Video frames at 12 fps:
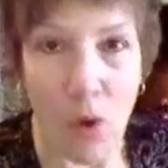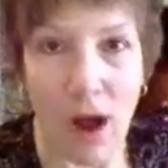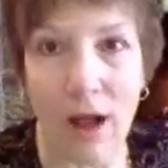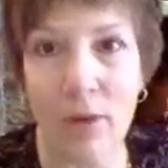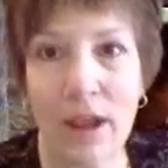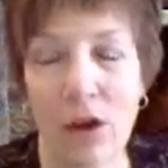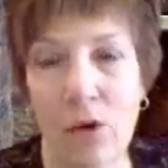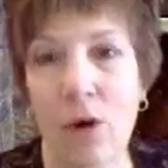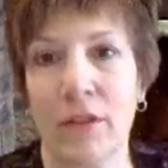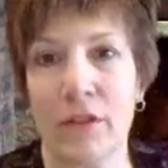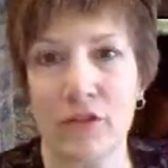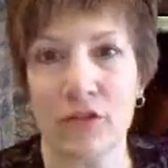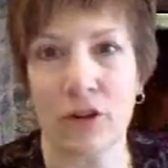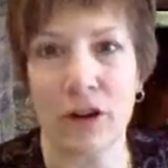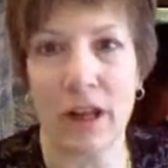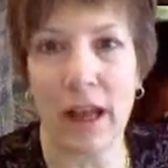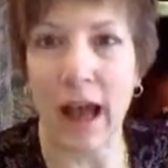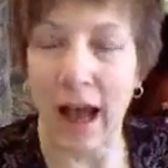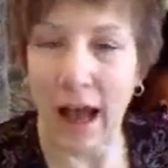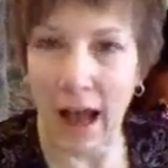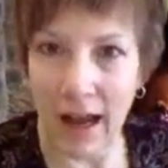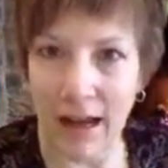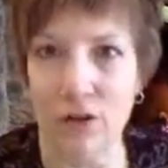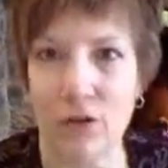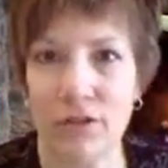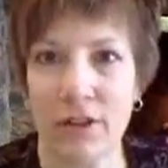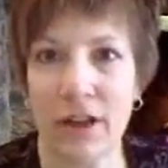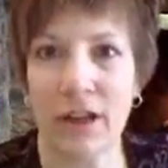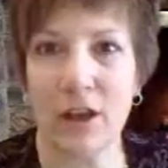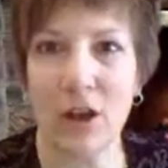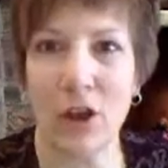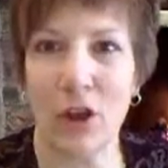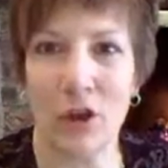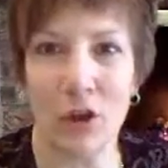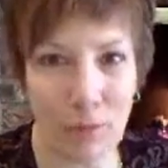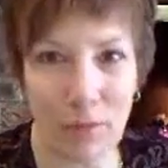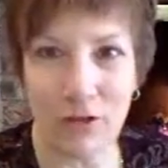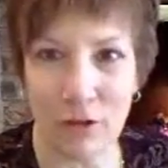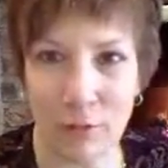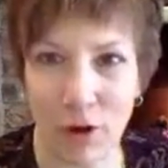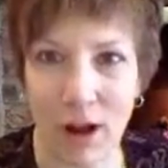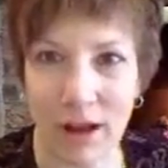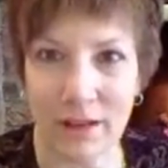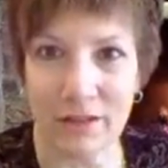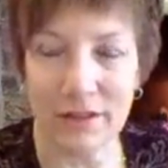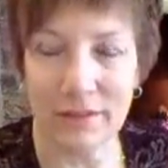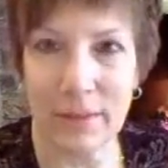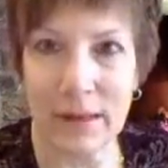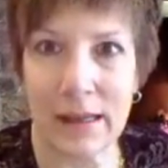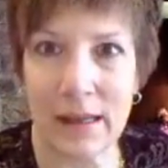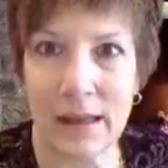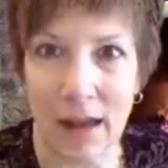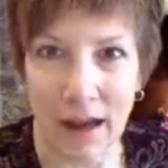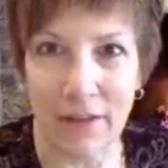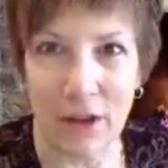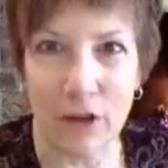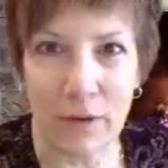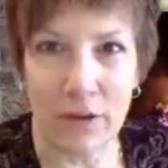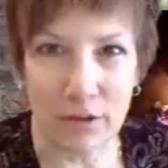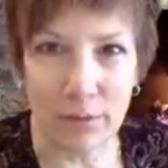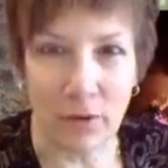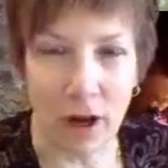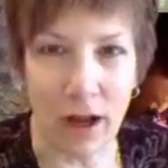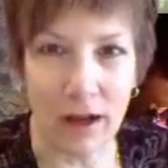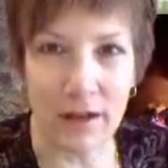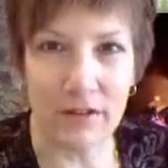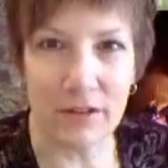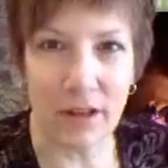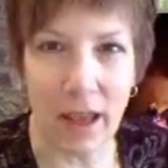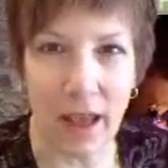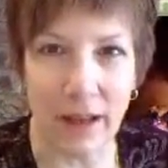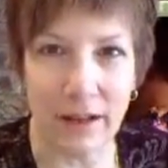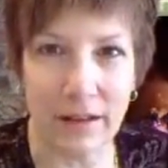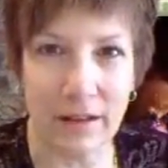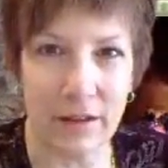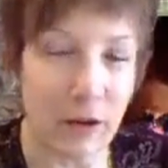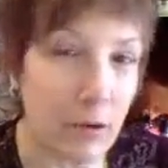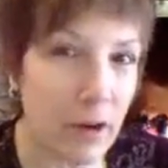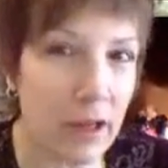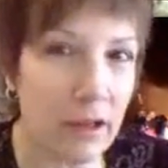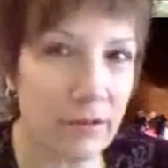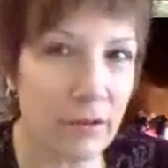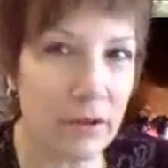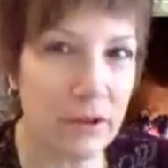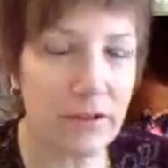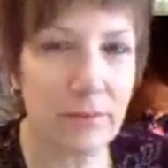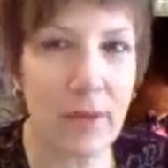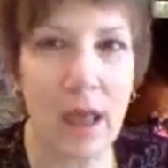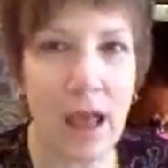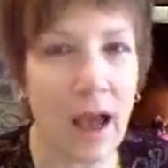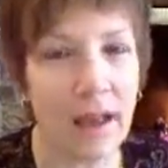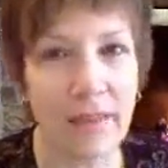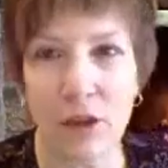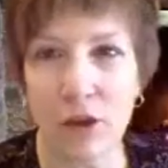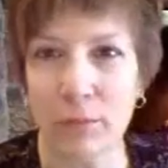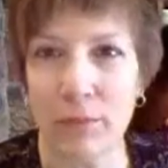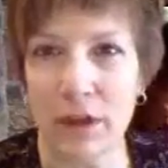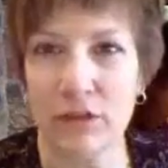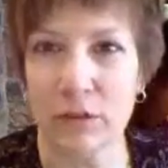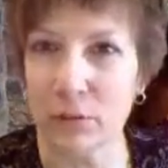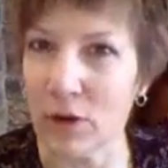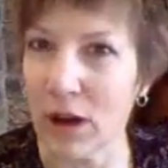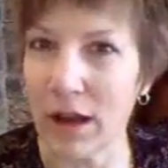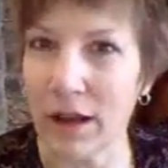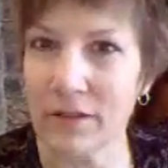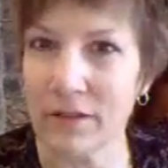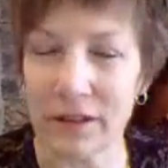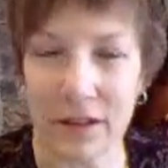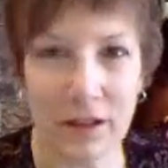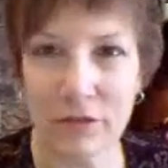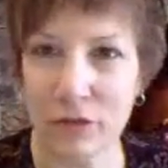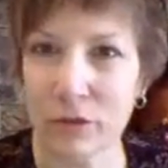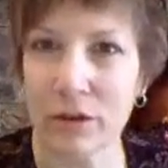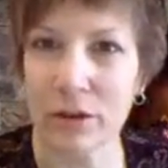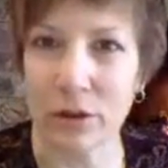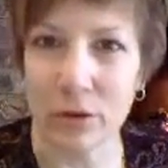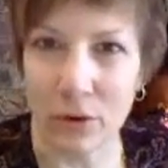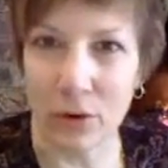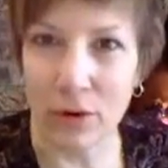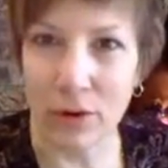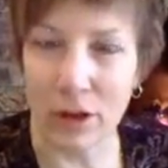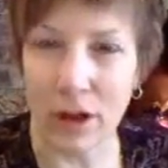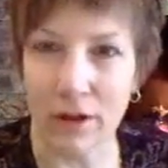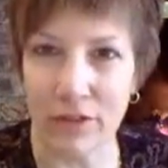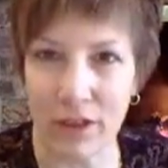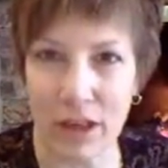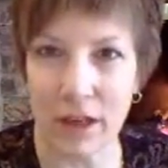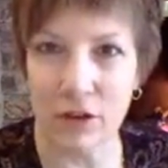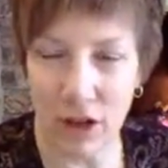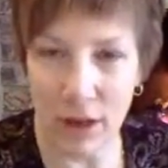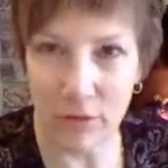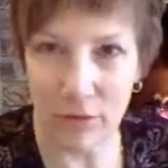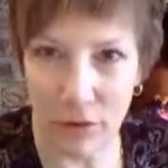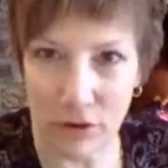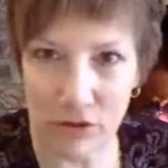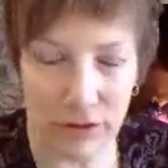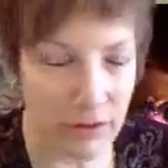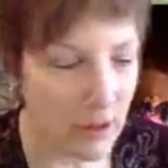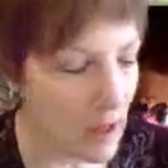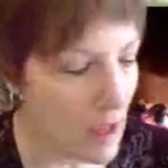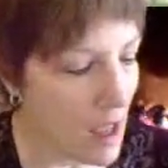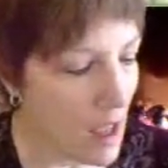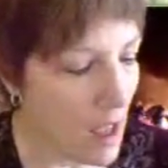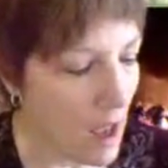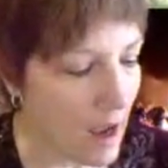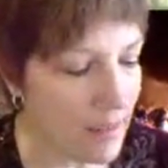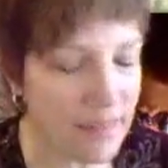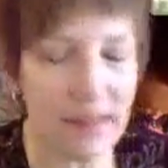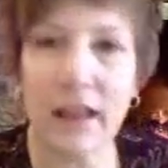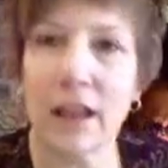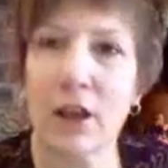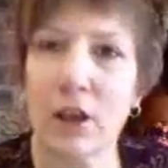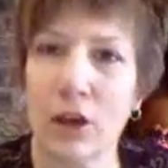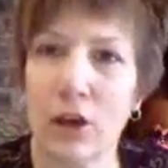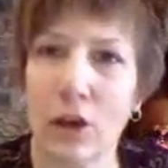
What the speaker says: While we go on this journey, I do think you'll be surprised. I think you'll be surprised at the Greek influence. I think you'll be surprised at the historical role of the King James Version. I think